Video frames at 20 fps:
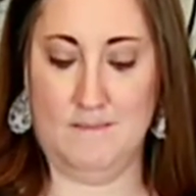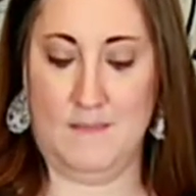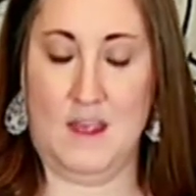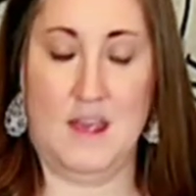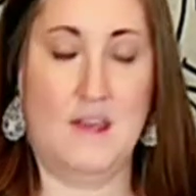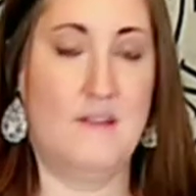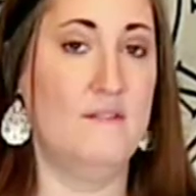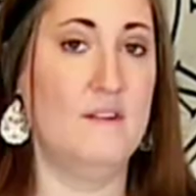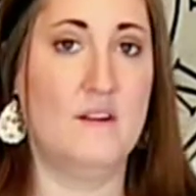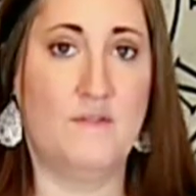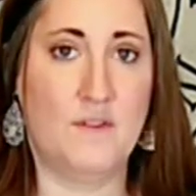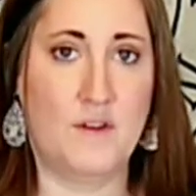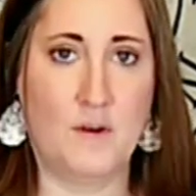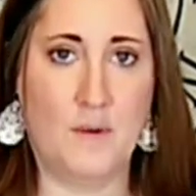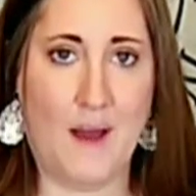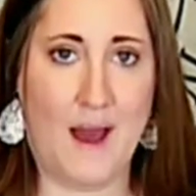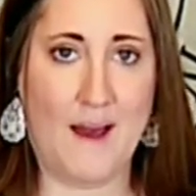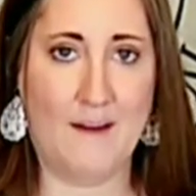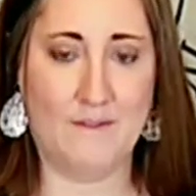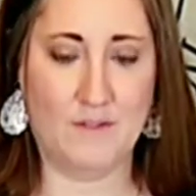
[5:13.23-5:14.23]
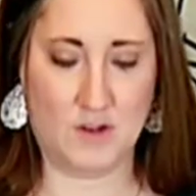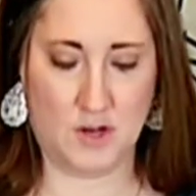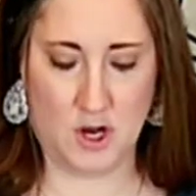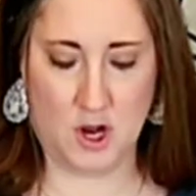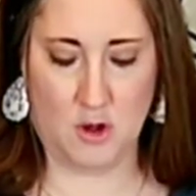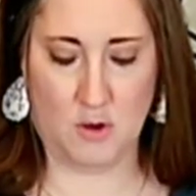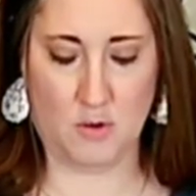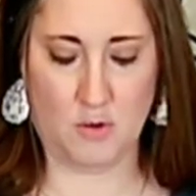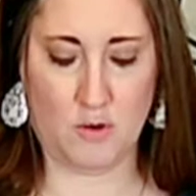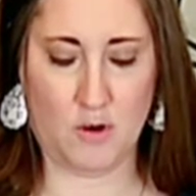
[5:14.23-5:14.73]
even if you have
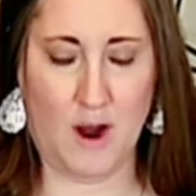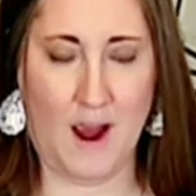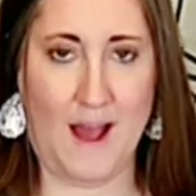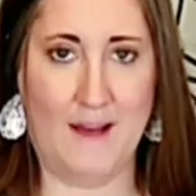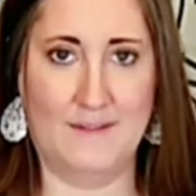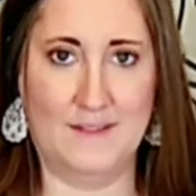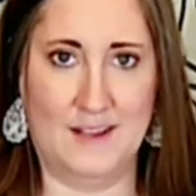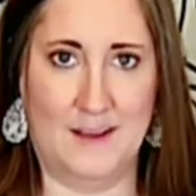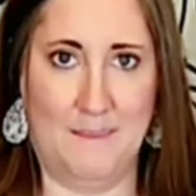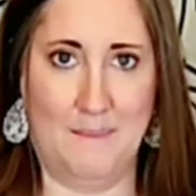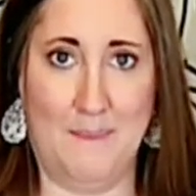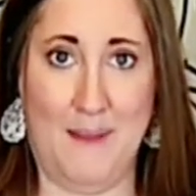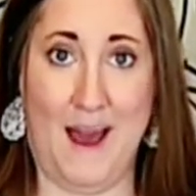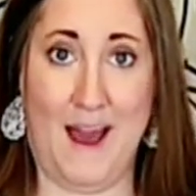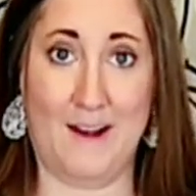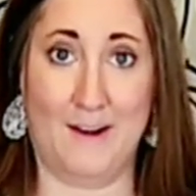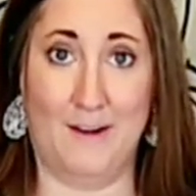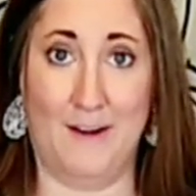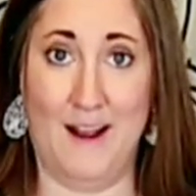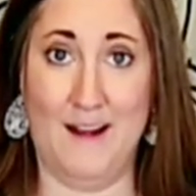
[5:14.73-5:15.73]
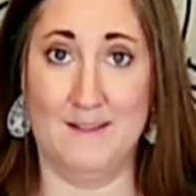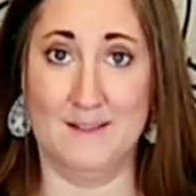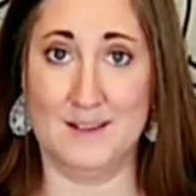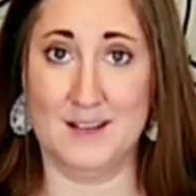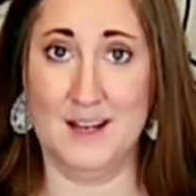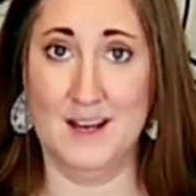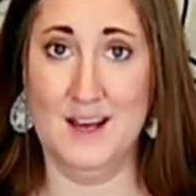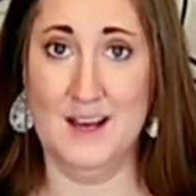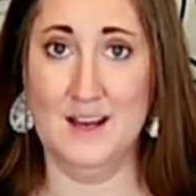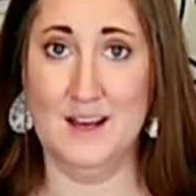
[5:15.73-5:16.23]
no crafting background.
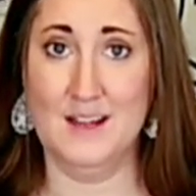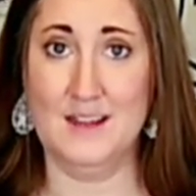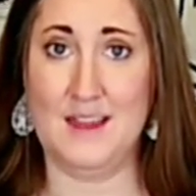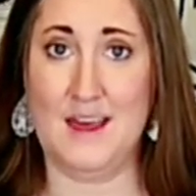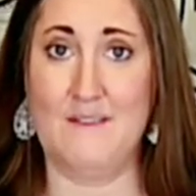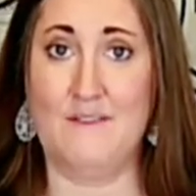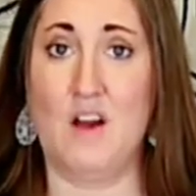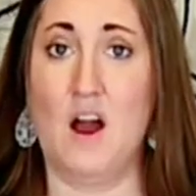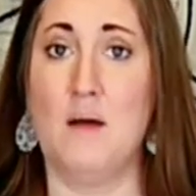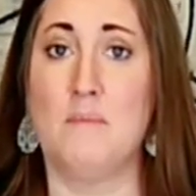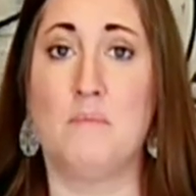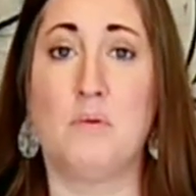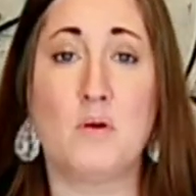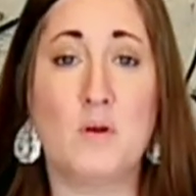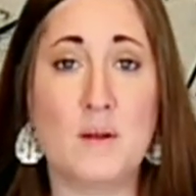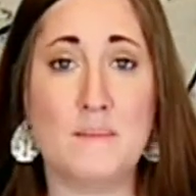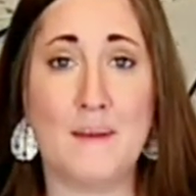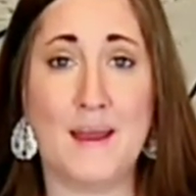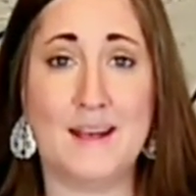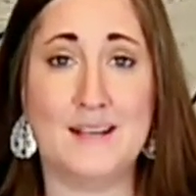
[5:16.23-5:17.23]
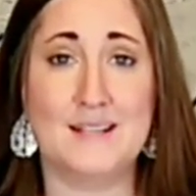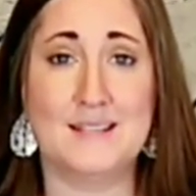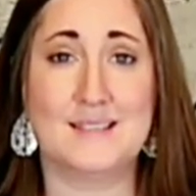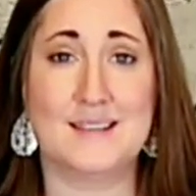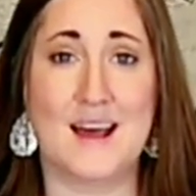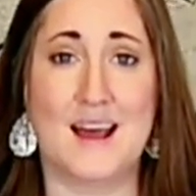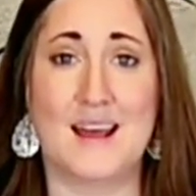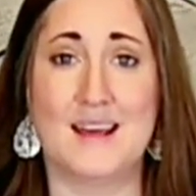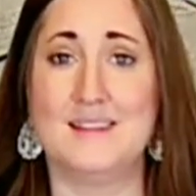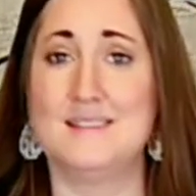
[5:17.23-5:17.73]
They've got pre-made
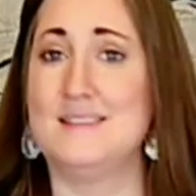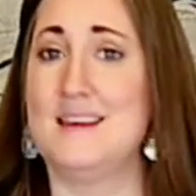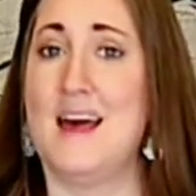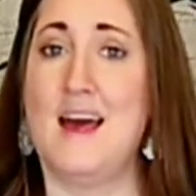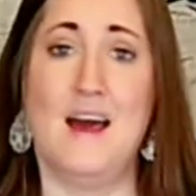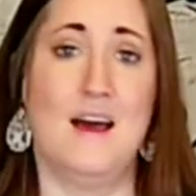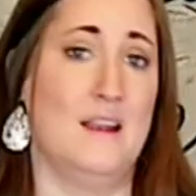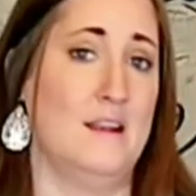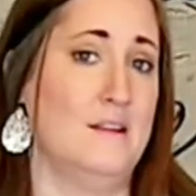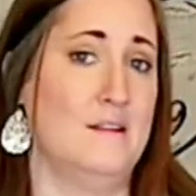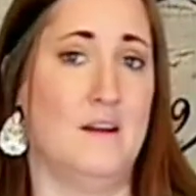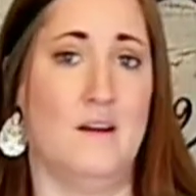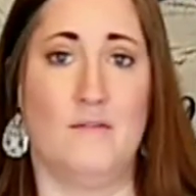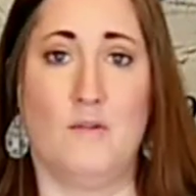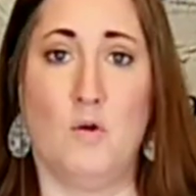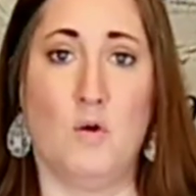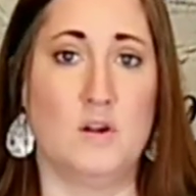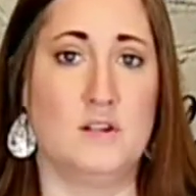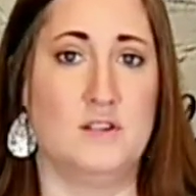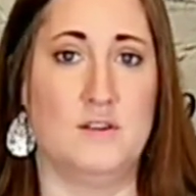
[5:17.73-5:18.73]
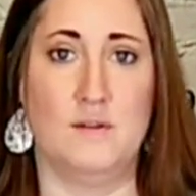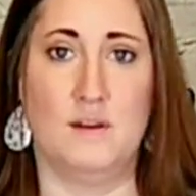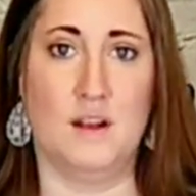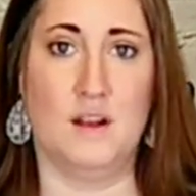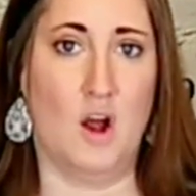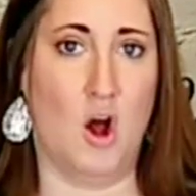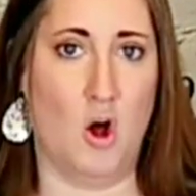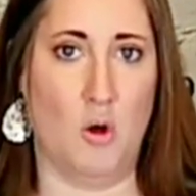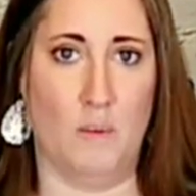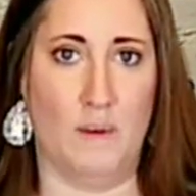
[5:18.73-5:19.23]
designs, and of course you can
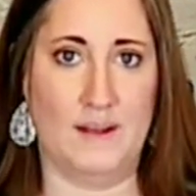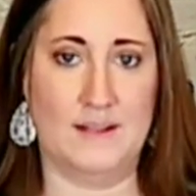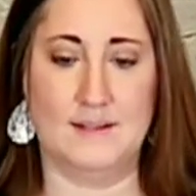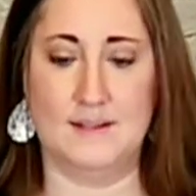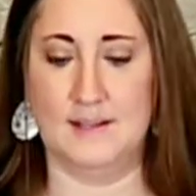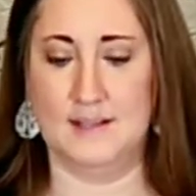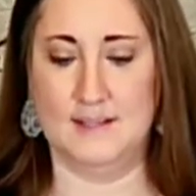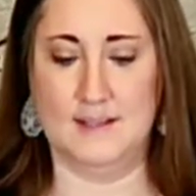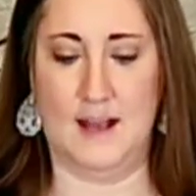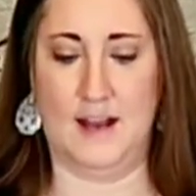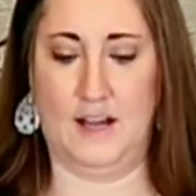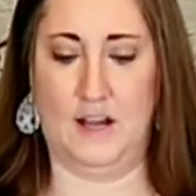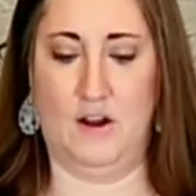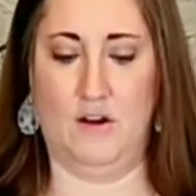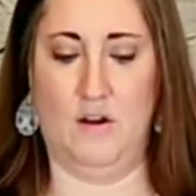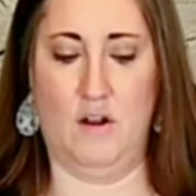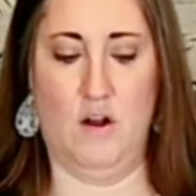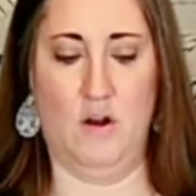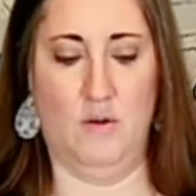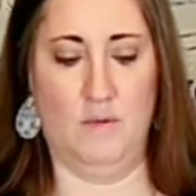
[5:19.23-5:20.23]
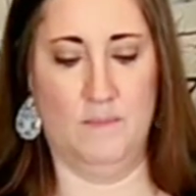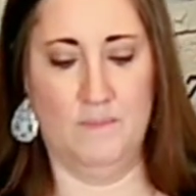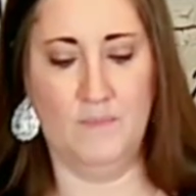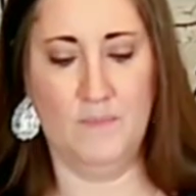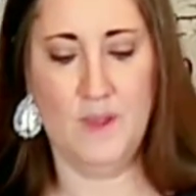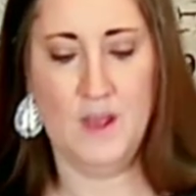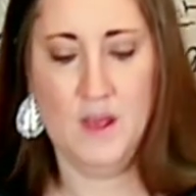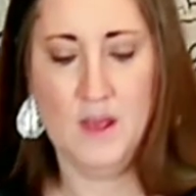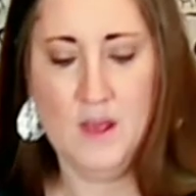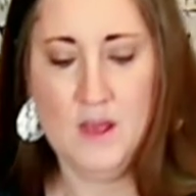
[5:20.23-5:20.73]
always design your
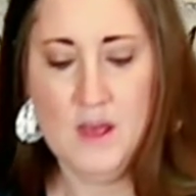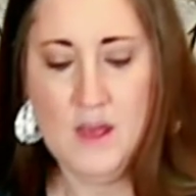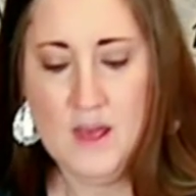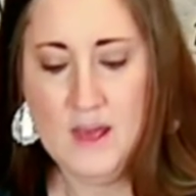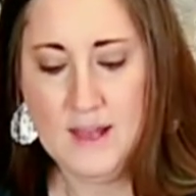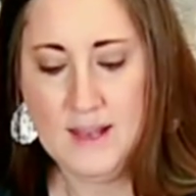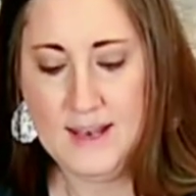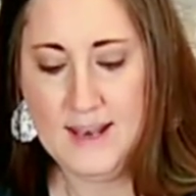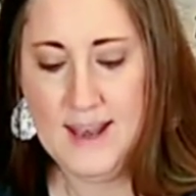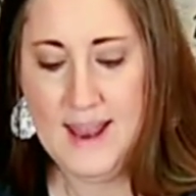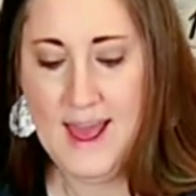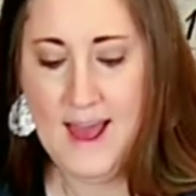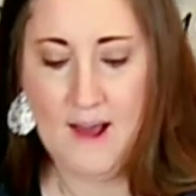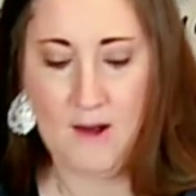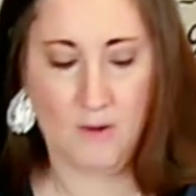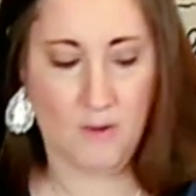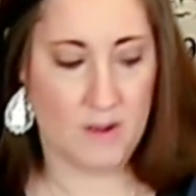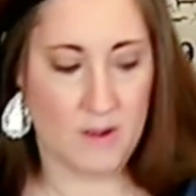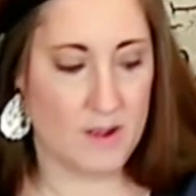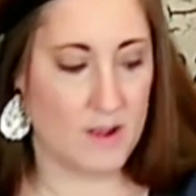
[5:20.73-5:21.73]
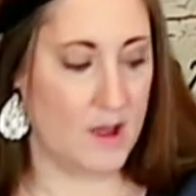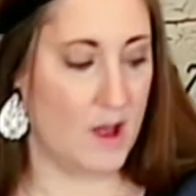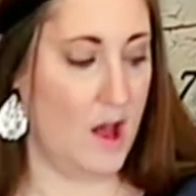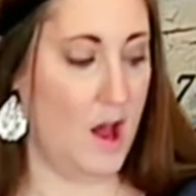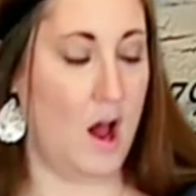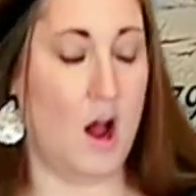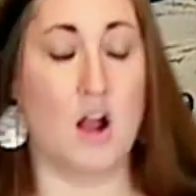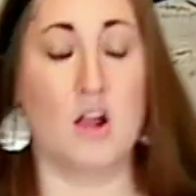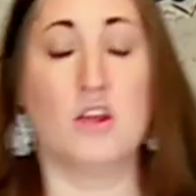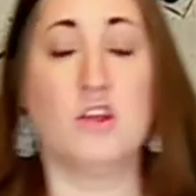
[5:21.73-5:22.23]
own. Now,
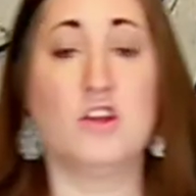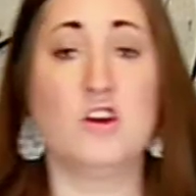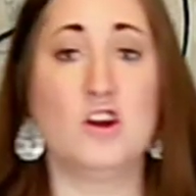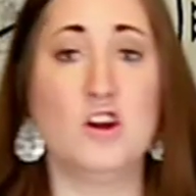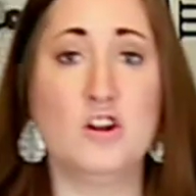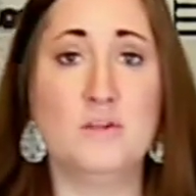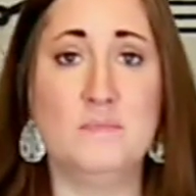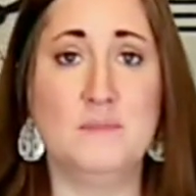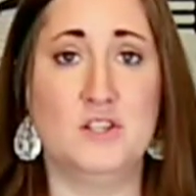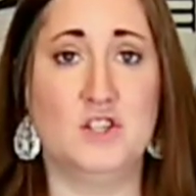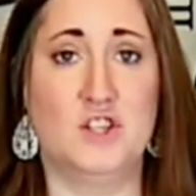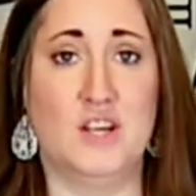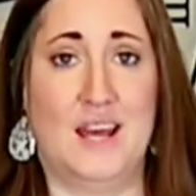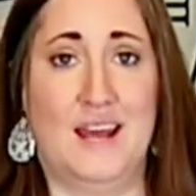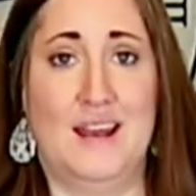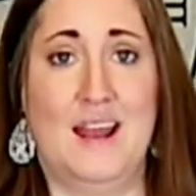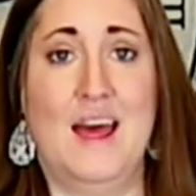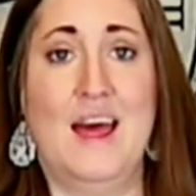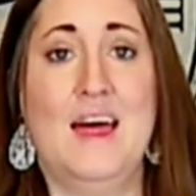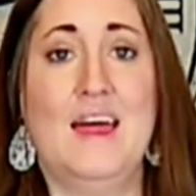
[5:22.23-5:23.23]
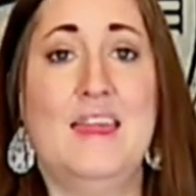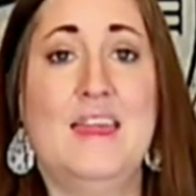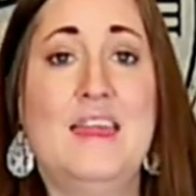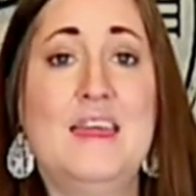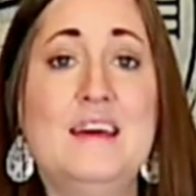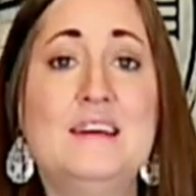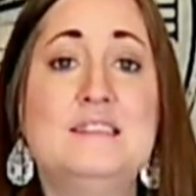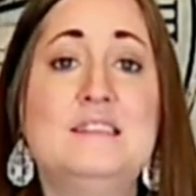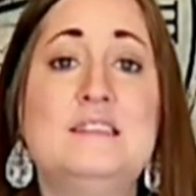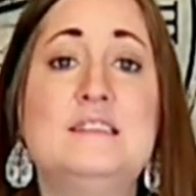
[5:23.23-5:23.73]
our third machine,
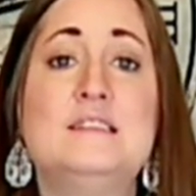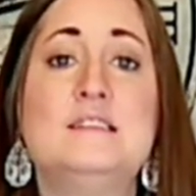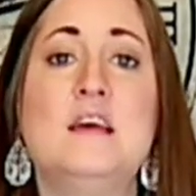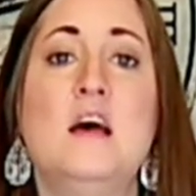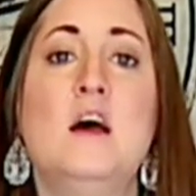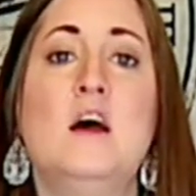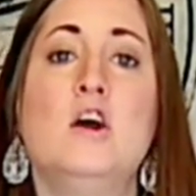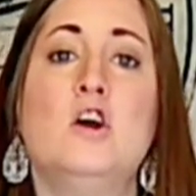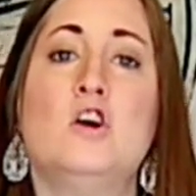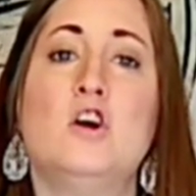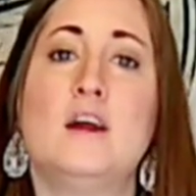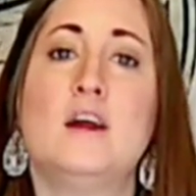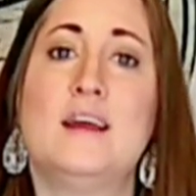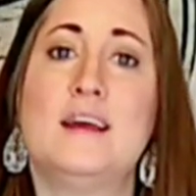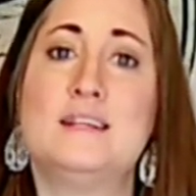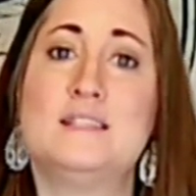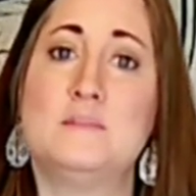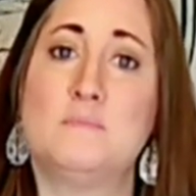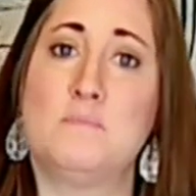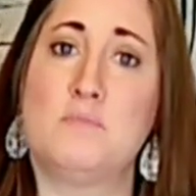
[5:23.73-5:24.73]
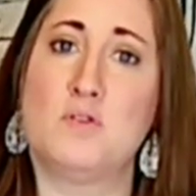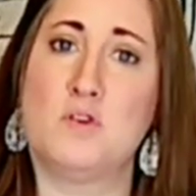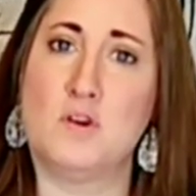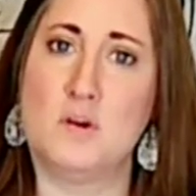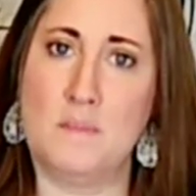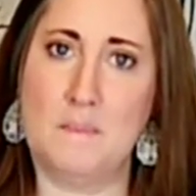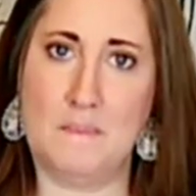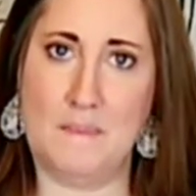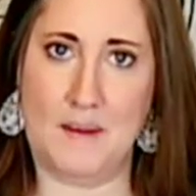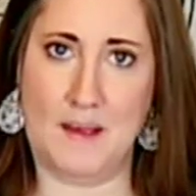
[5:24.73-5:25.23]
this is Cricut's
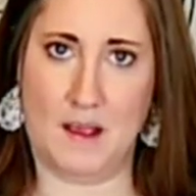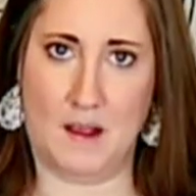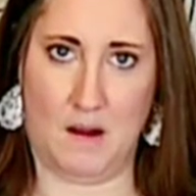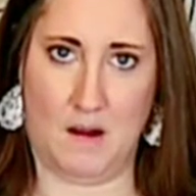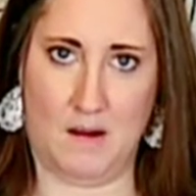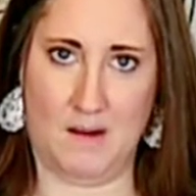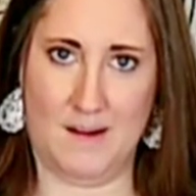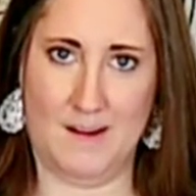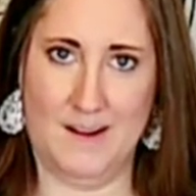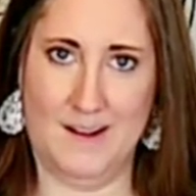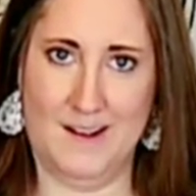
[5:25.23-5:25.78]
premier